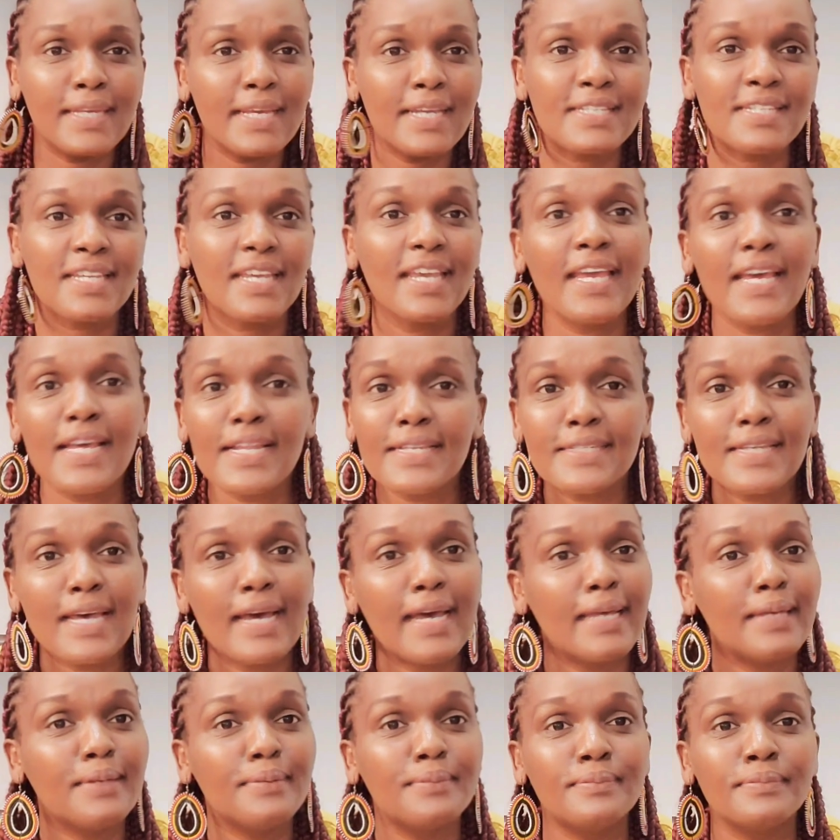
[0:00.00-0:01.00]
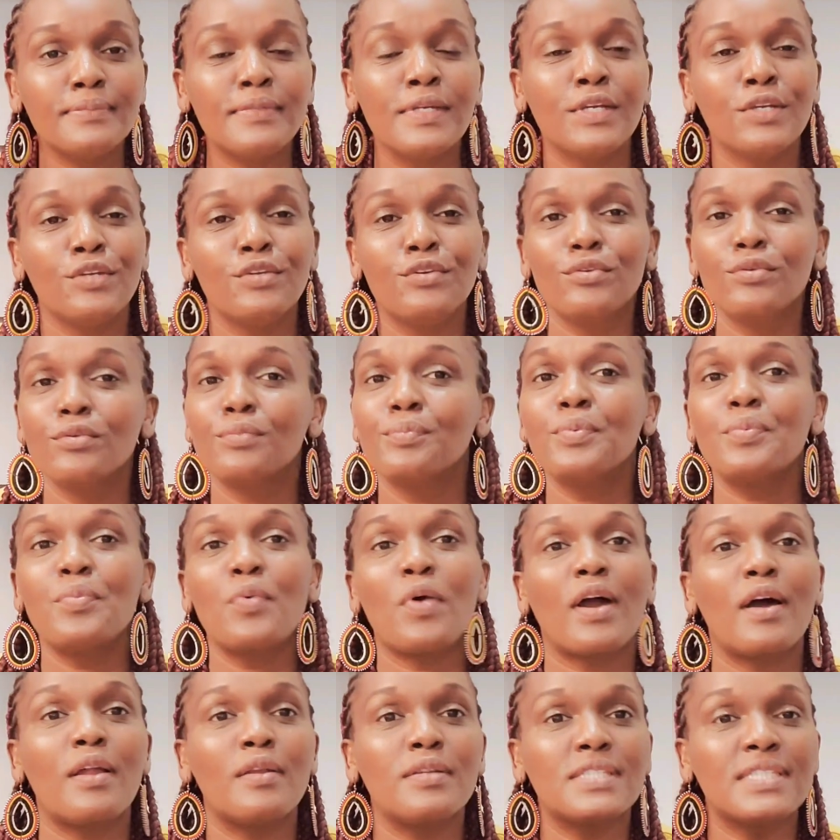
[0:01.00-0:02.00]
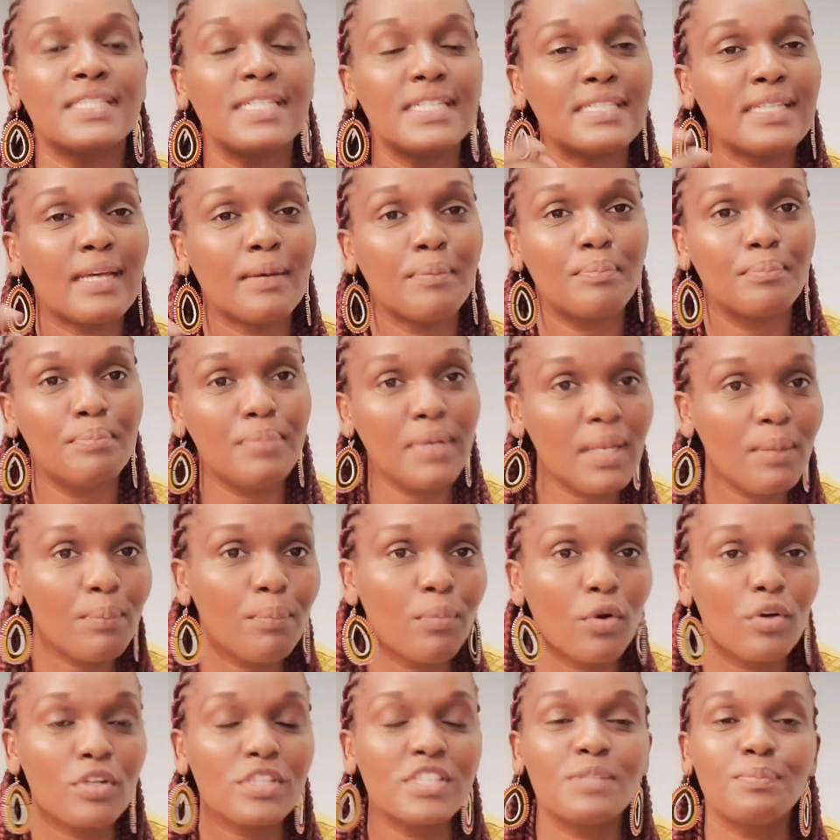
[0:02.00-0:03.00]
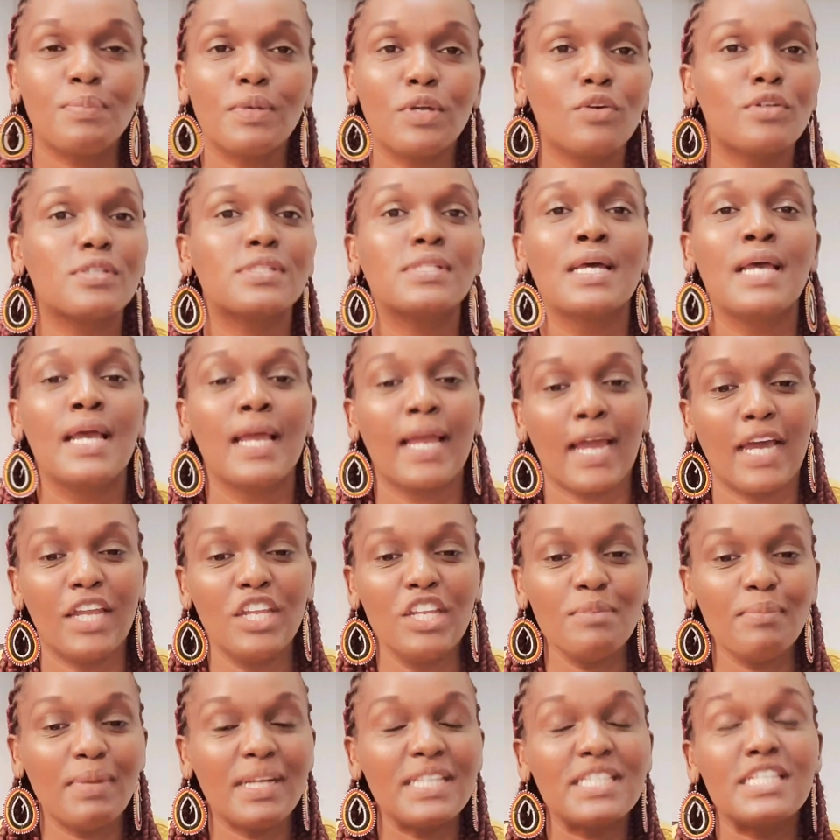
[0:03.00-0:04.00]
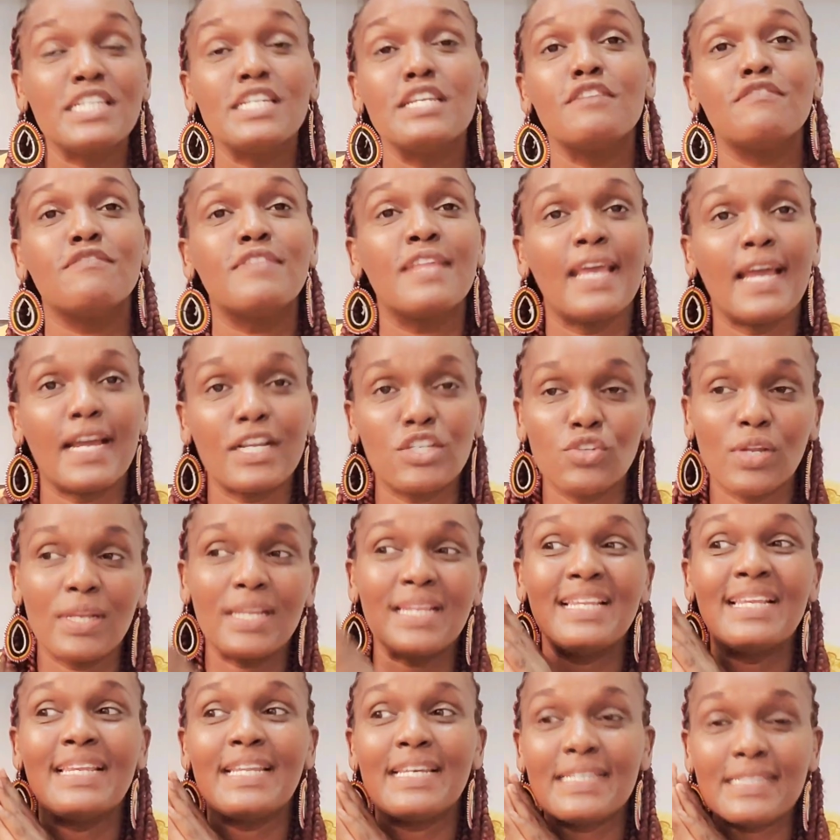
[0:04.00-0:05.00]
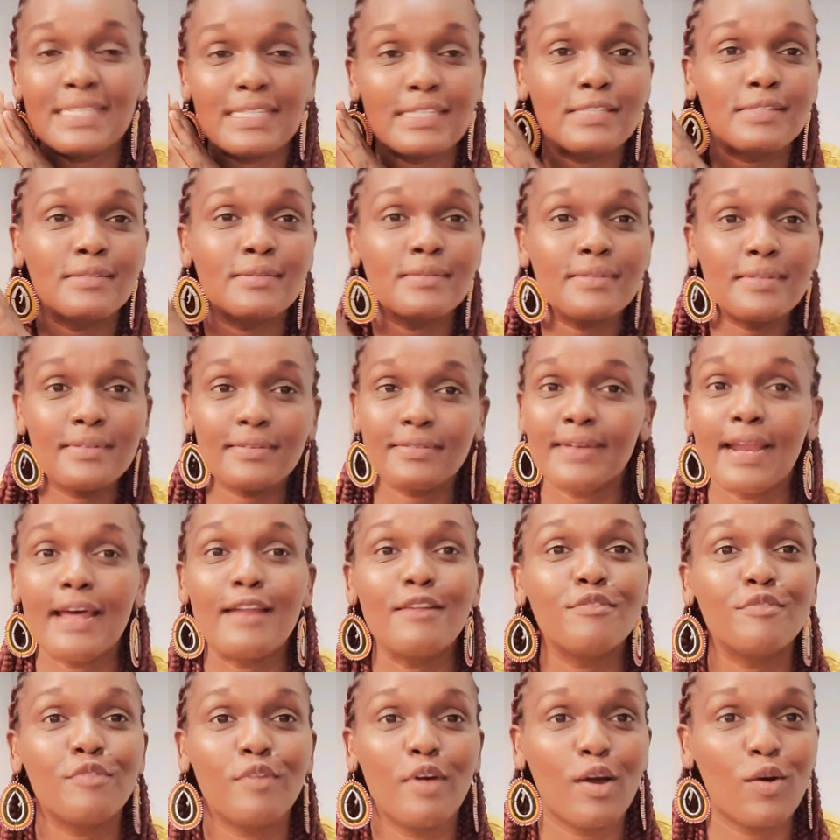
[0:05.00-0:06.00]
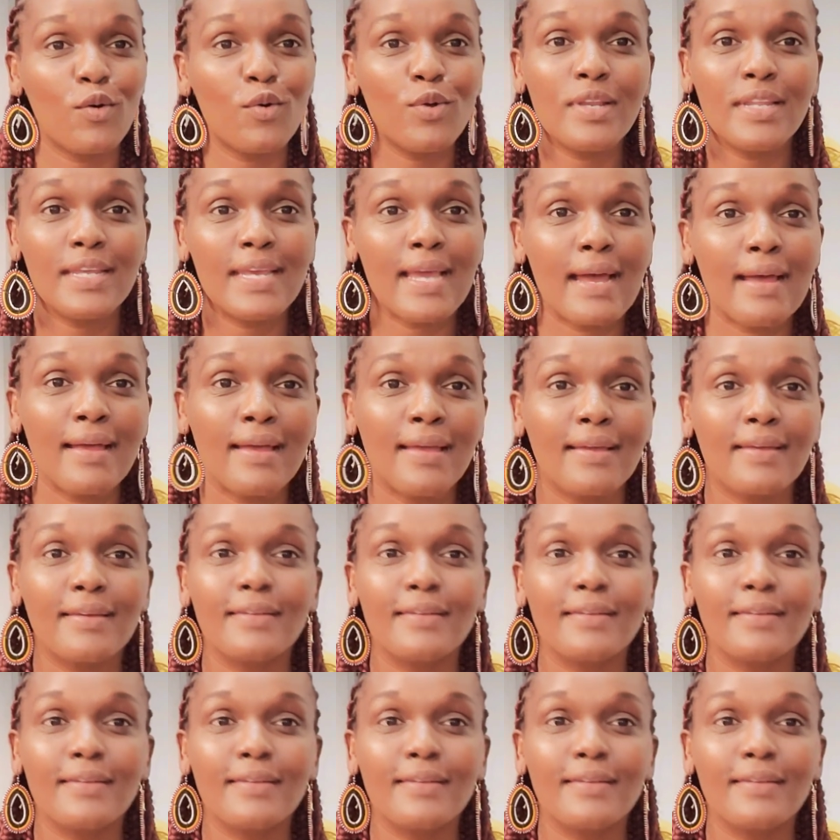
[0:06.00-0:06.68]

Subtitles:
get airtime, you know, people can set up billboards, because can you imagine if they actually let it run for a whole year?